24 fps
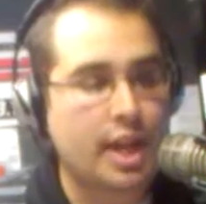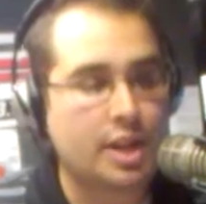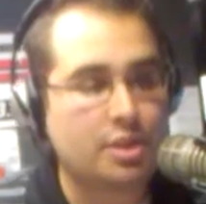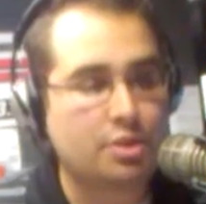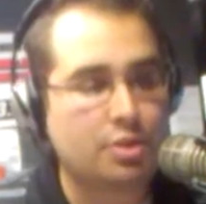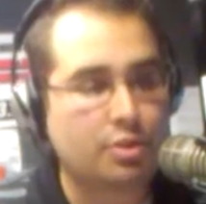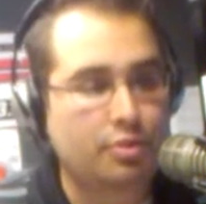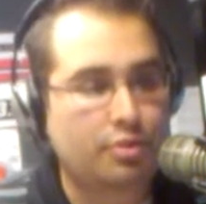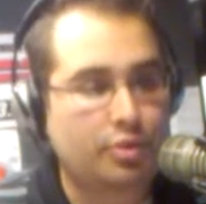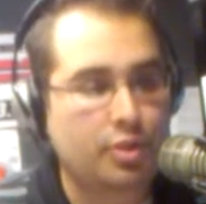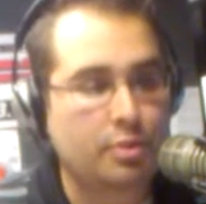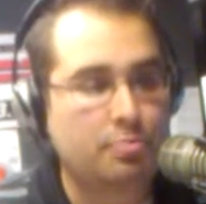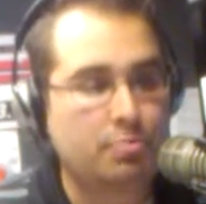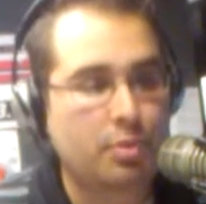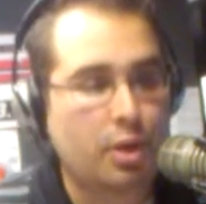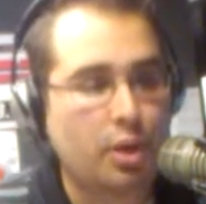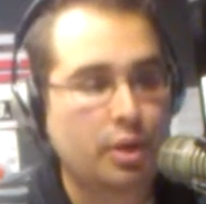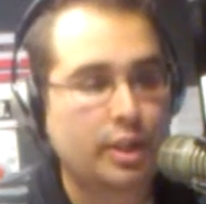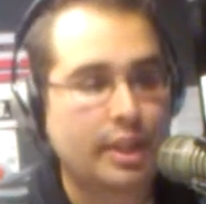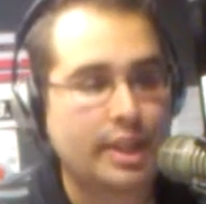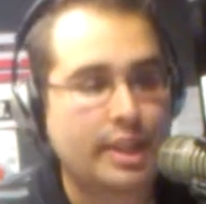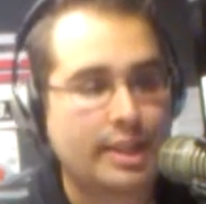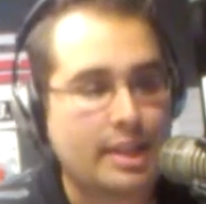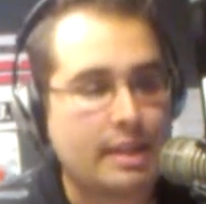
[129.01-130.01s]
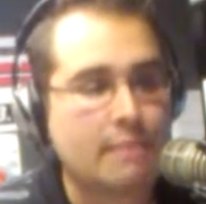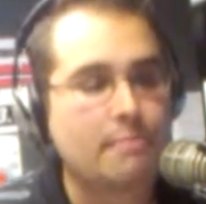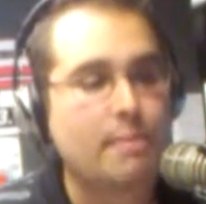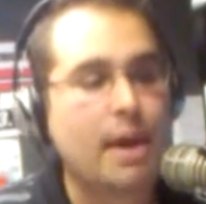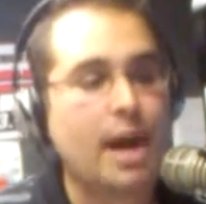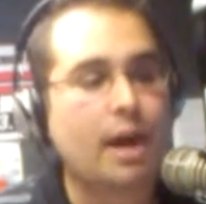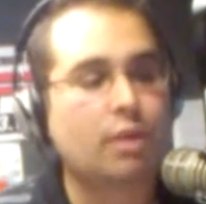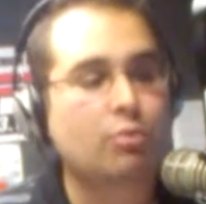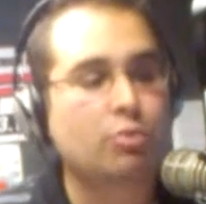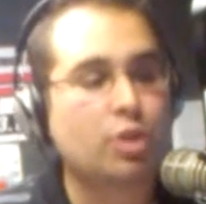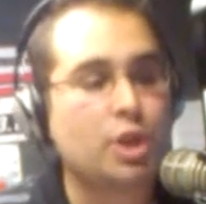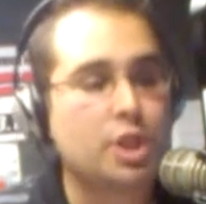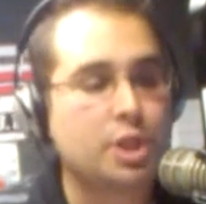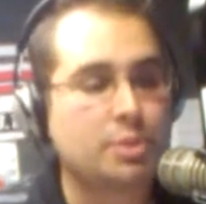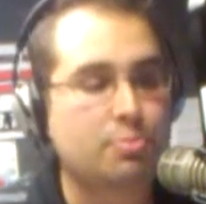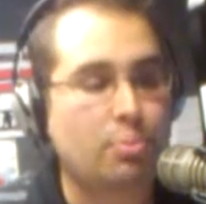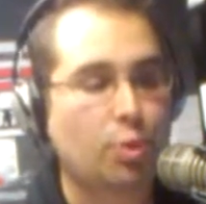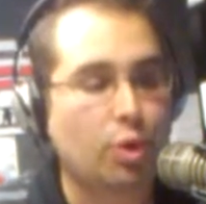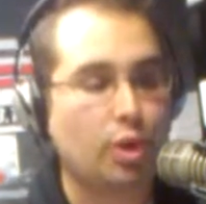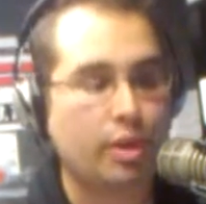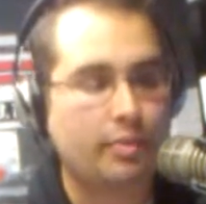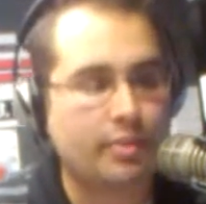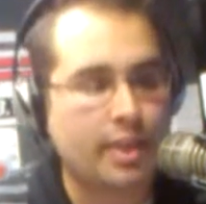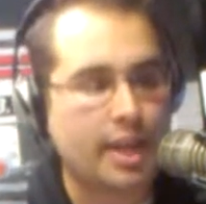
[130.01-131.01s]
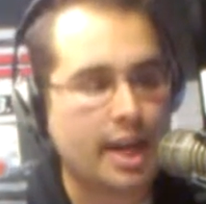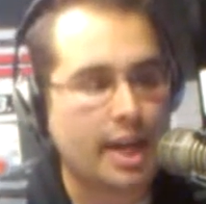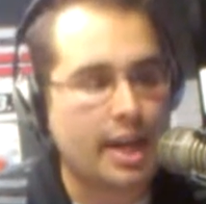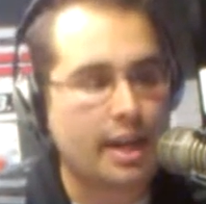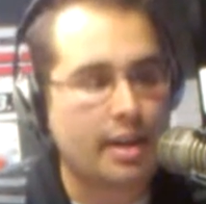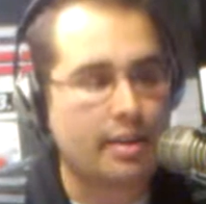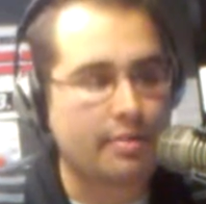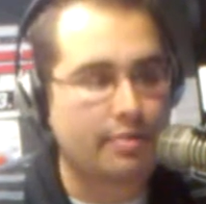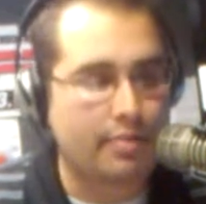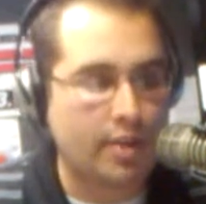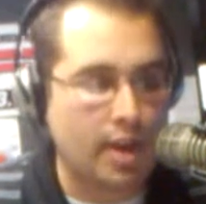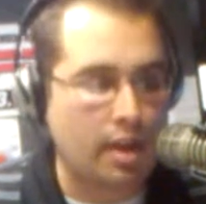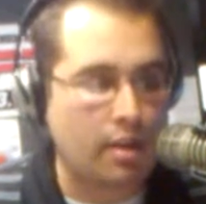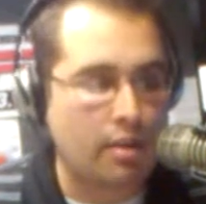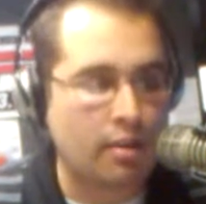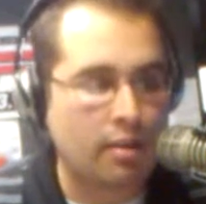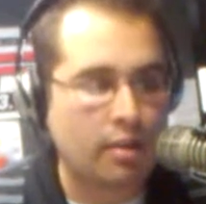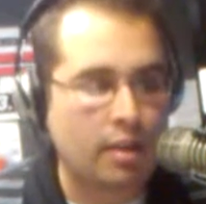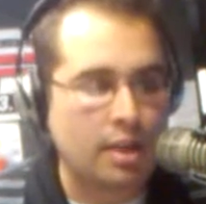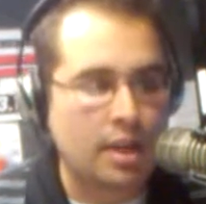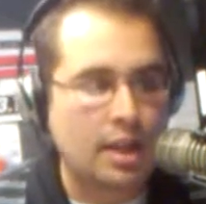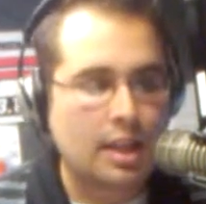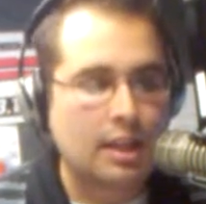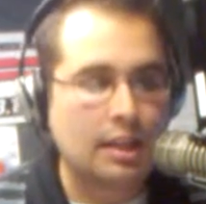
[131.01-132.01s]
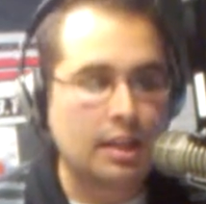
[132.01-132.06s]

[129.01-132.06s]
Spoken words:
in the National Football League, the Mount Rushmore of the NFL,